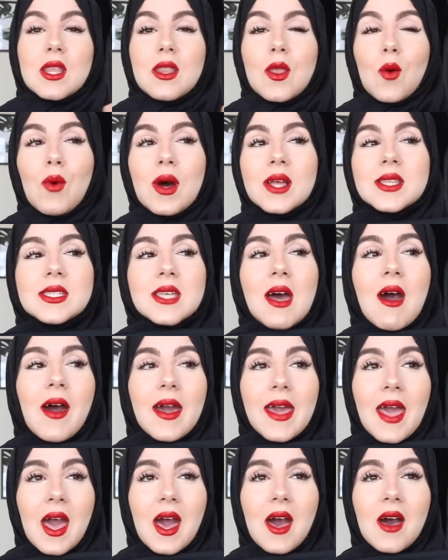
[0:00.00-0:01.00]
The ones
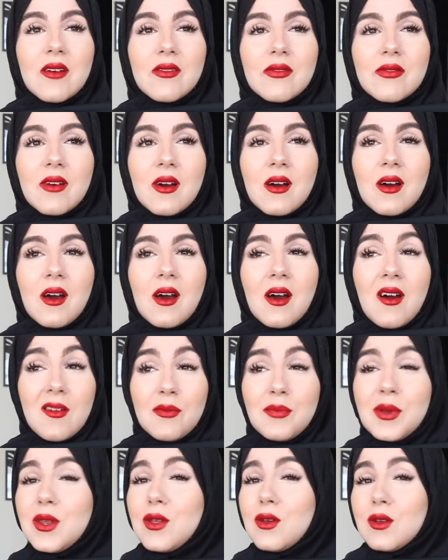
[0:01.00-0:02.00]
I have,
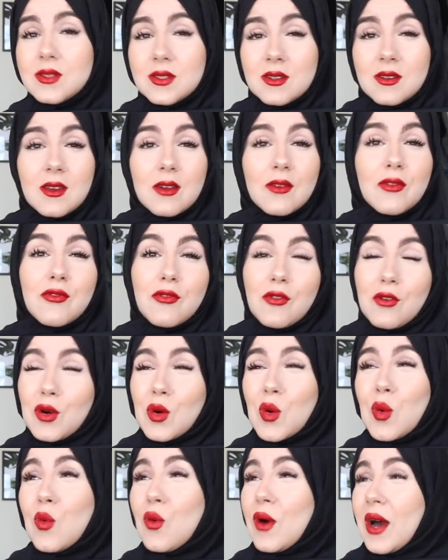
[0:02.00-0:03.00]
I've been using it for
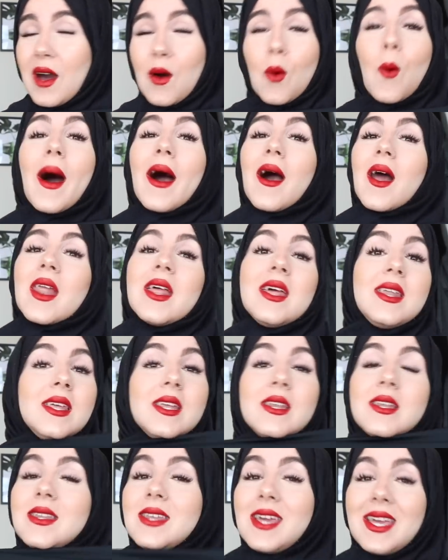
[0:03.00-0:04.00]
quite a while and
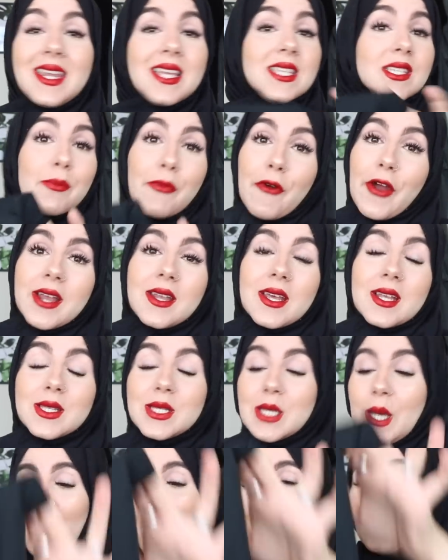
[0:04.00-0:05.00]
it, it needs upgrading.
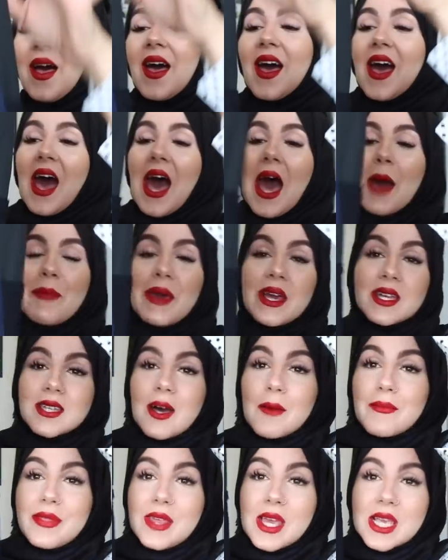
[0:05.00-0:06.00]
So I picked
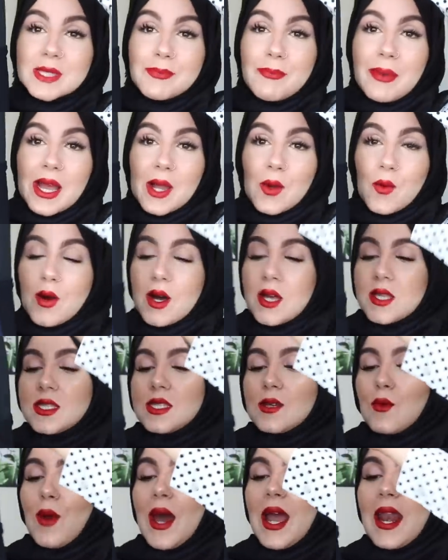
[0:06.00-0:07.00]
up these black
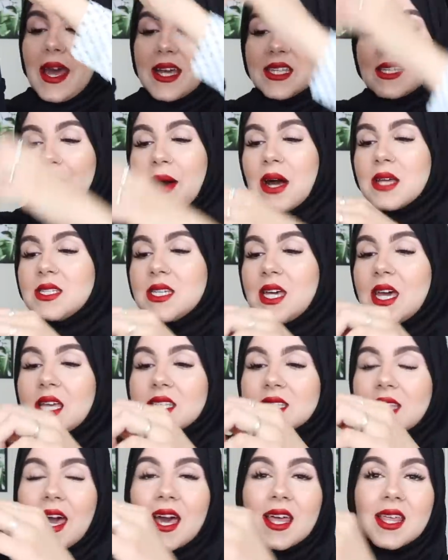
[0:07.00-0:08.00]
ones. What I liked about it
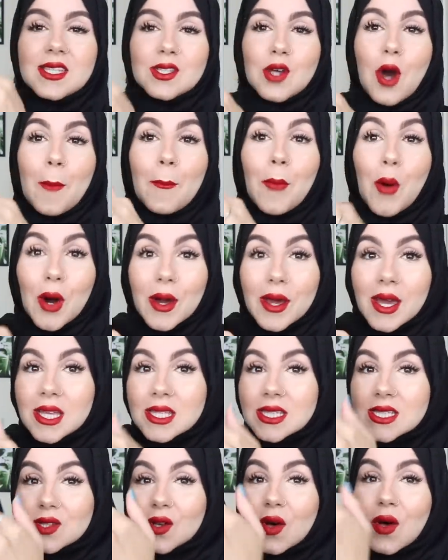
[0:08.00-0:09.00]
is that it's got
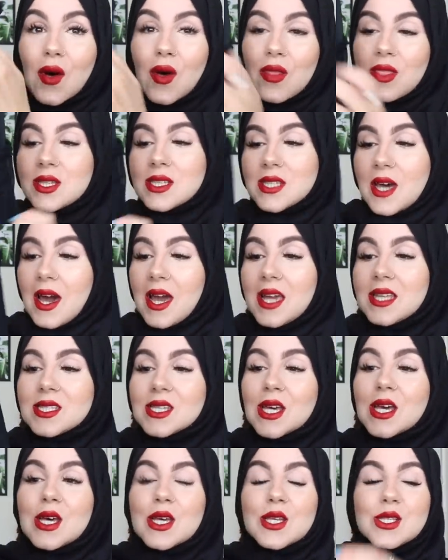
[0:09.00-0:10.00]
pockets on the
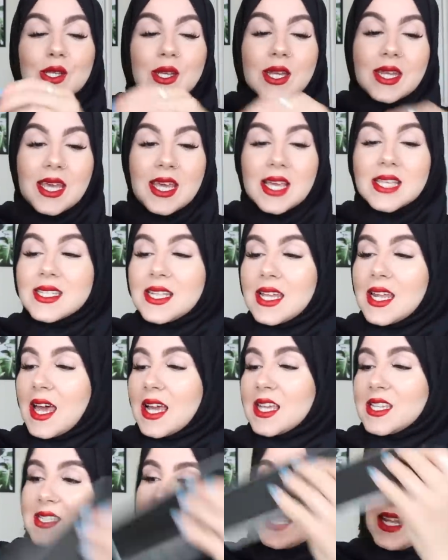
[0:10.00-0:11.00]
sides, so you can easily
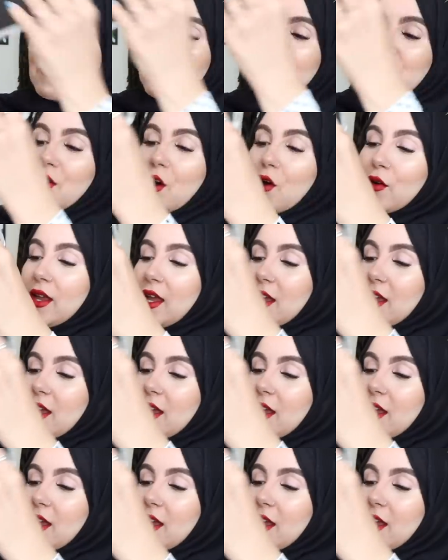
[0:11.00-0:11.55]
like slip your phone